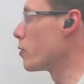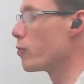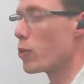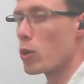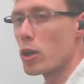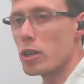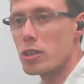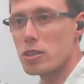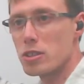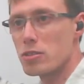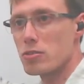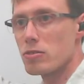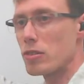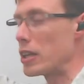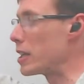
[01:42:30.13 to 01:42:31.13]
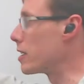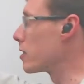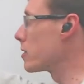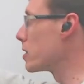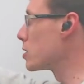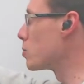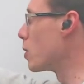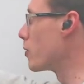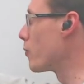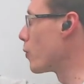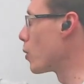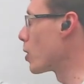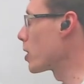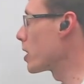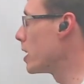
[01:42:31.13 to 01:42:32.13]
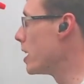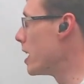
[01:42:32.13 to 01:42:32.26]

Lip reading: forks right here, this one fork.